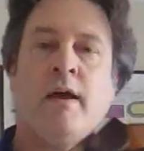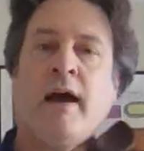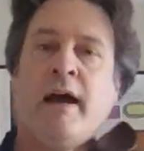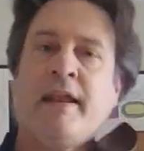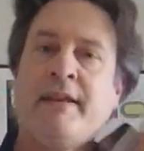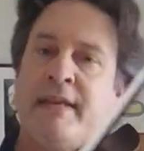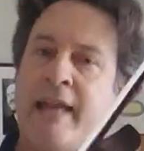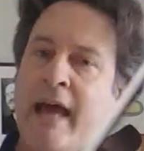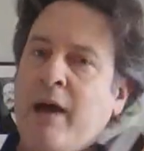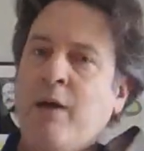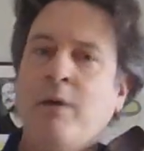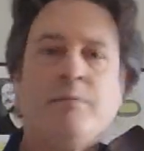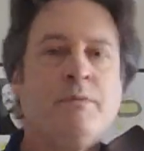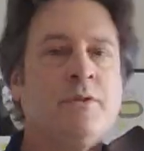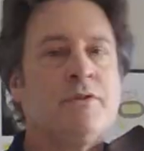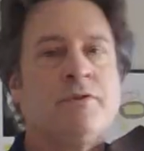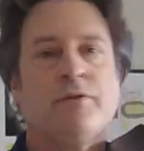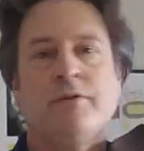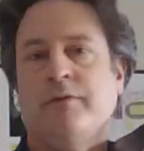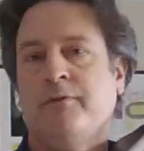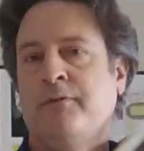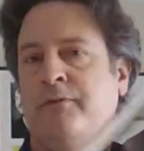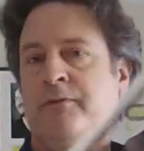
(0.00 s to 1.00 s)
And now I'm just
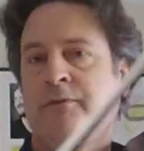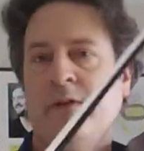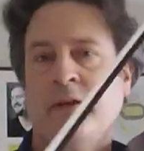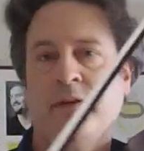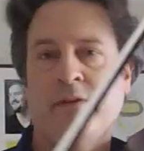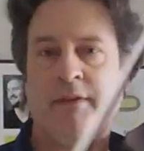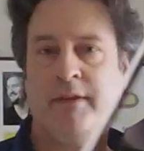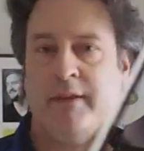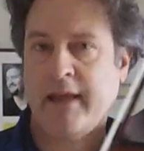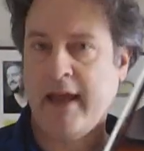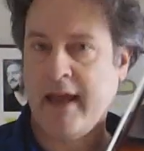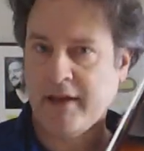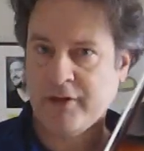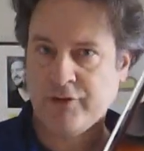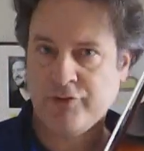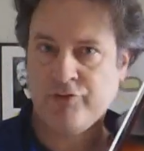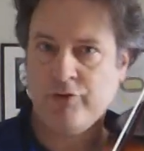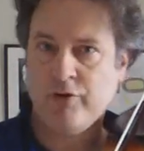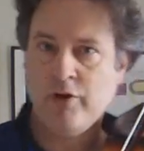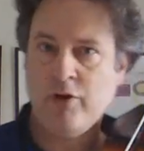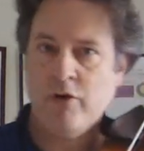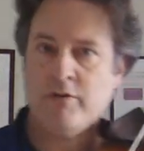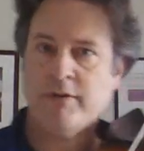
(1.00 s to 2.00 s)
going to fit the
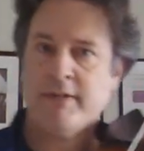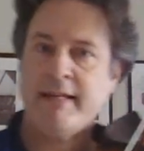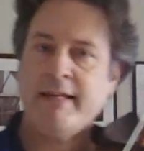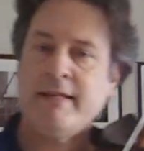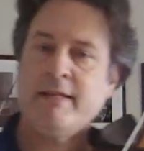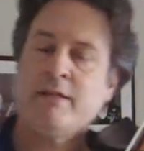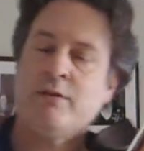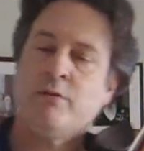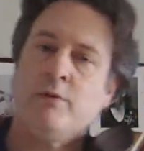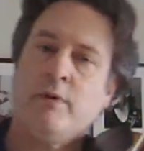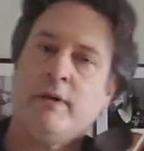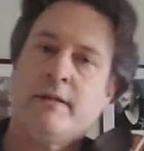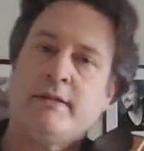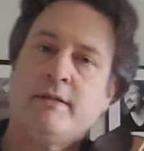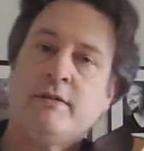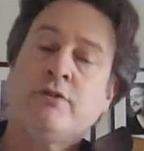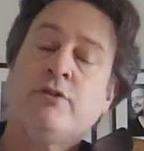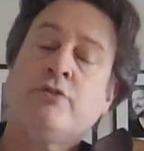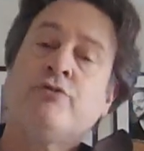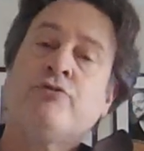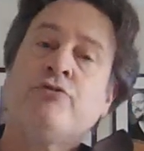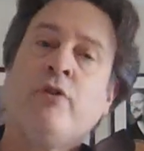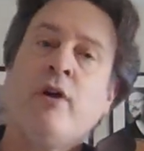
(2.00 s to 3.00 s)
extra notes into it
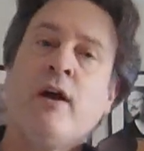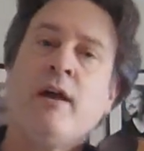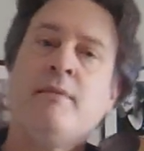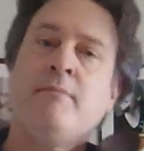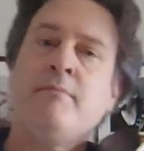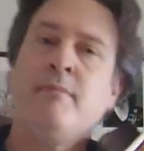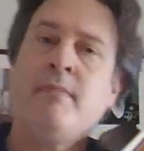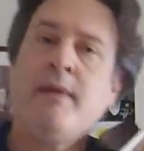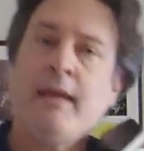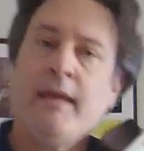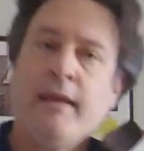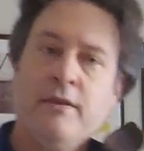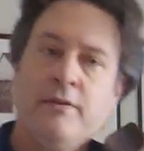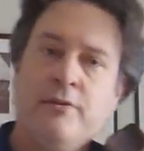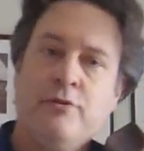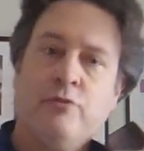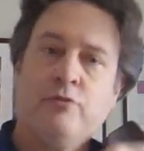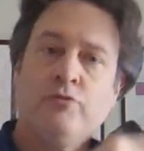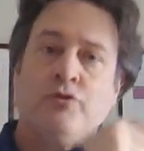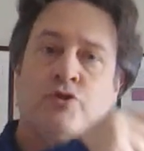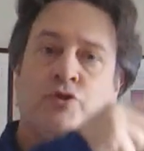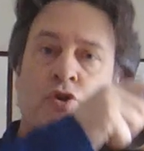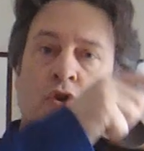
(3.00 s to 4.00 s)
to try and make
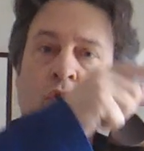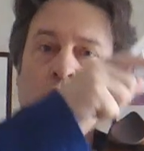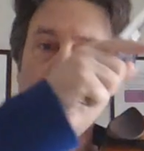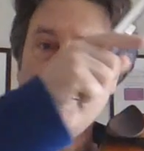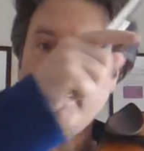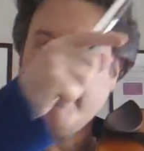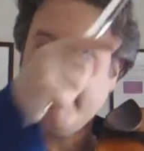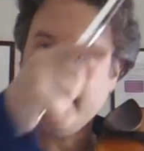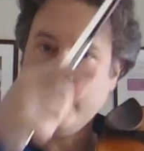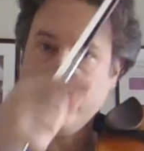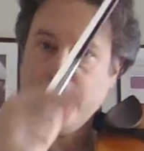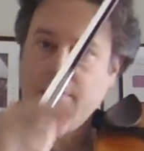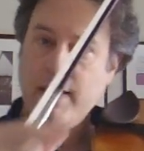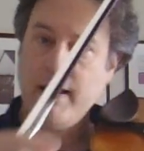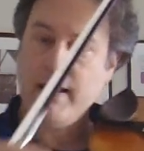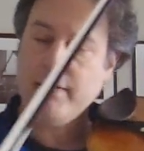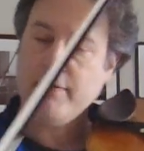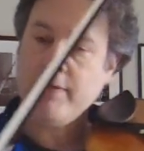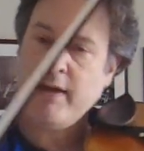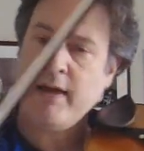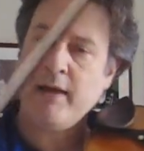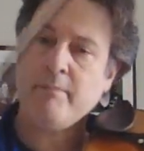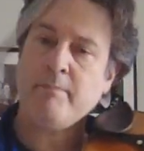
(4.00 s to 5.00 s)
those joins, to
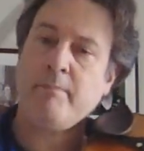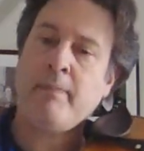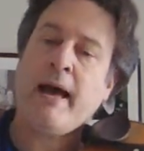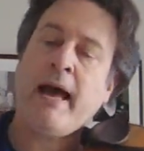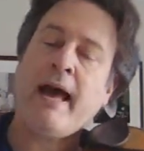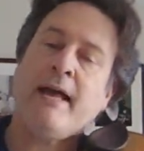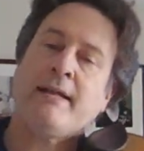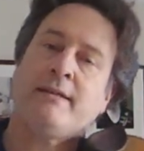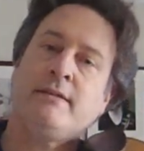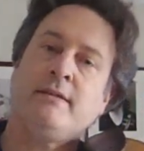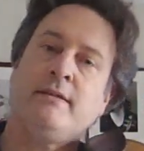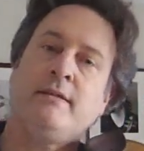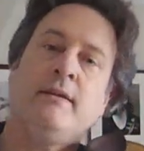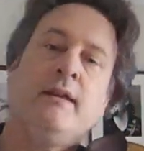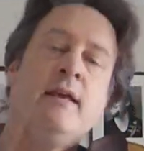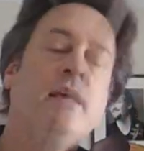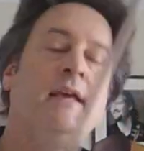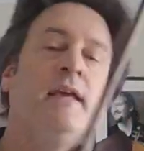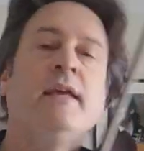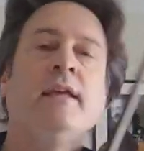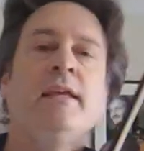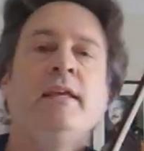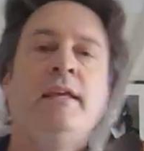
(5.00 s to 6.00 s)
make that pattern
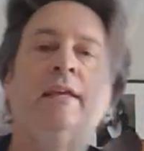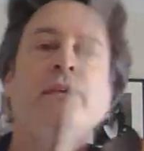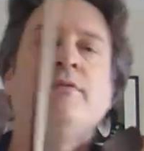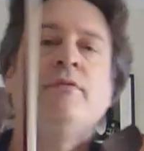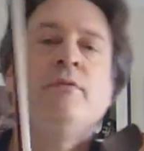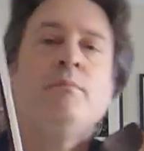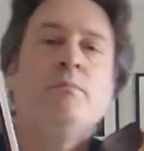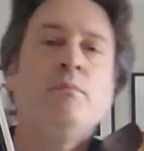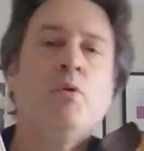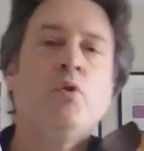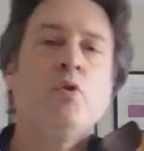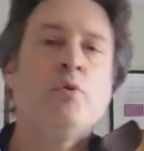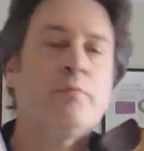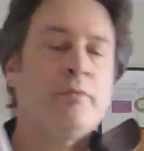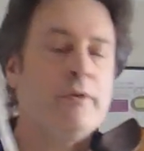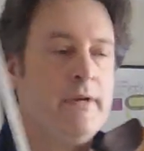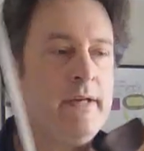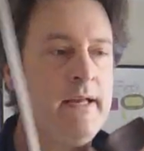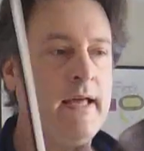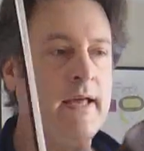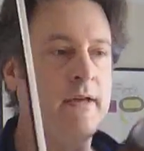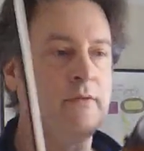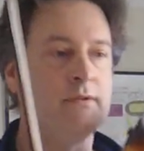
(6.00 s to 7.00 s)
even more
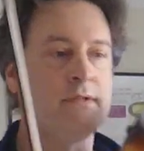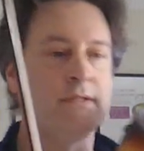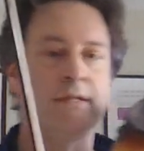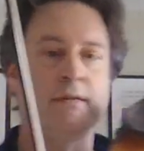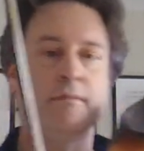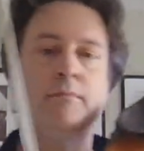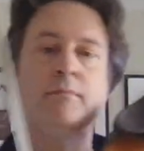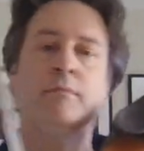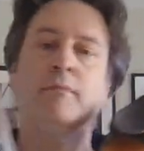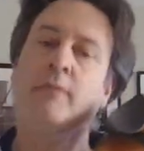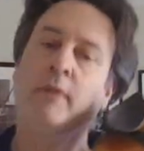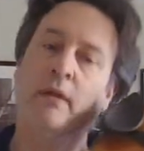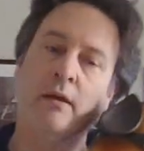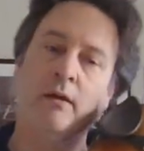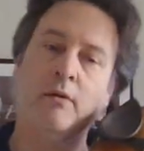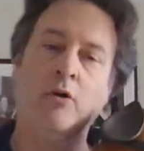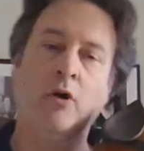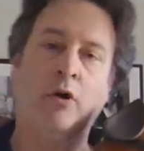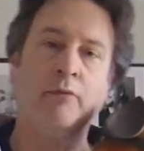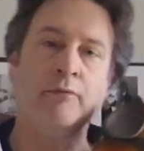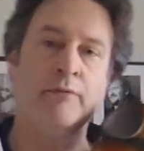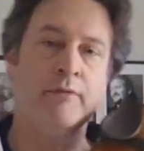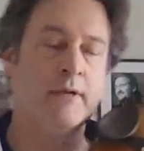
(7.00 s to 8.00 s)
pronounced and
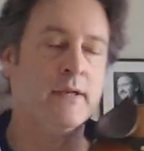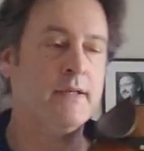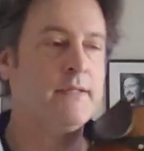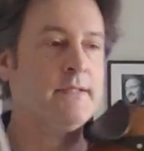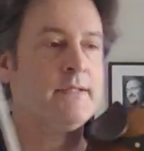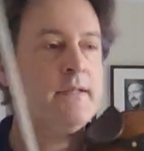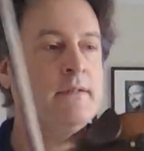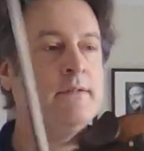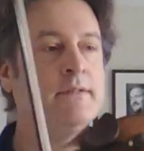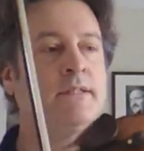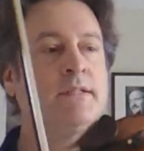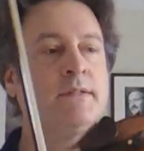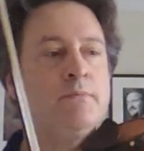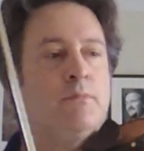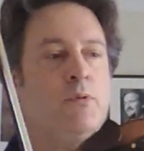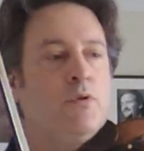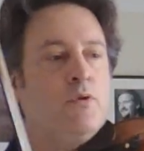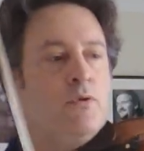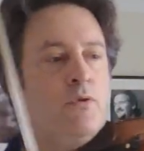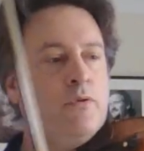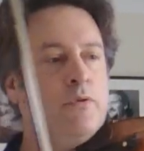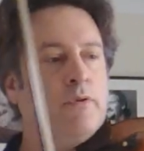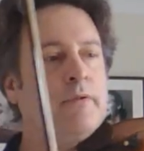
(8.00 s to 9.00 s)
obvious and
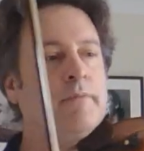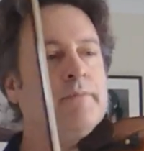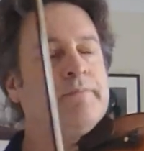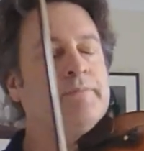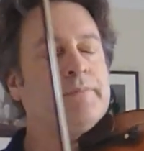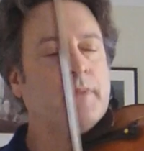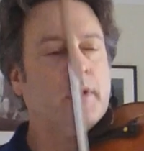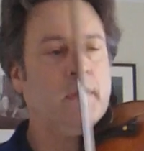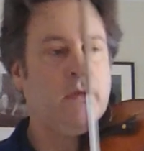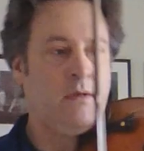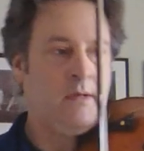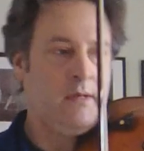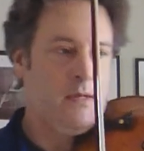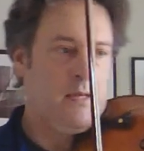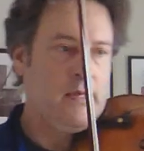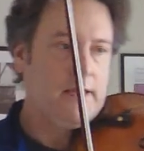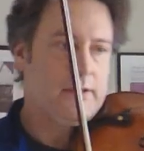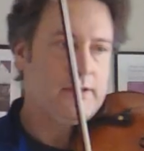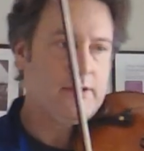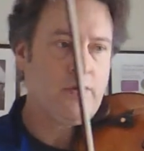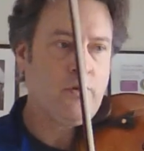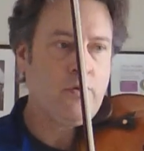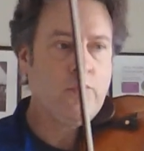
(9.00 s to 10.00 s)
smooth.
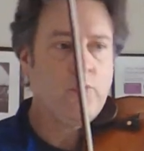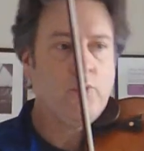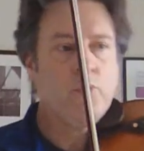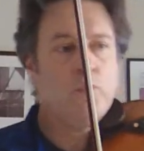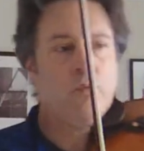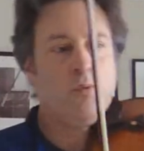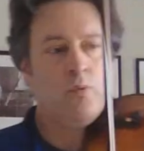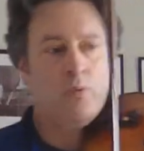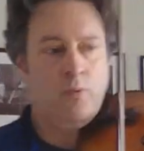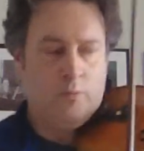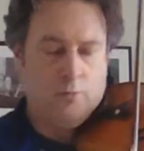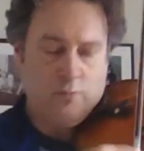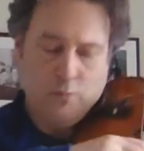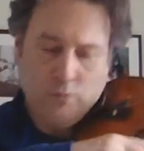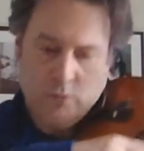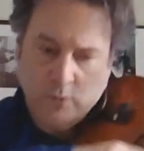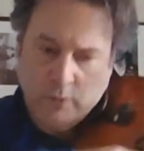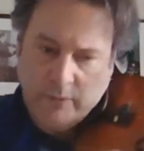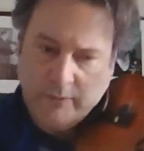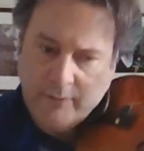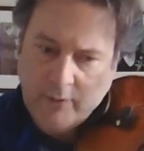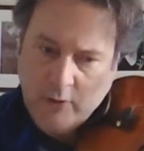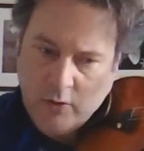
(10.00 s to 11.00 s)
So
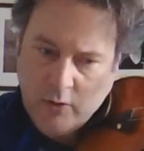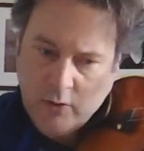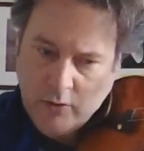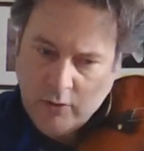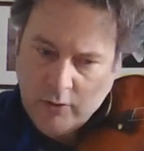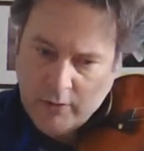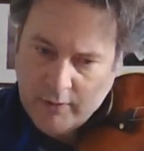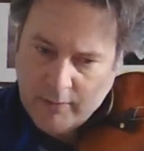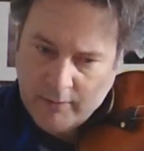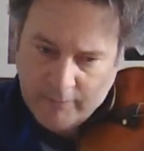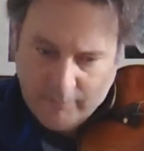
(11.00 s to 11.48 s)
we've got.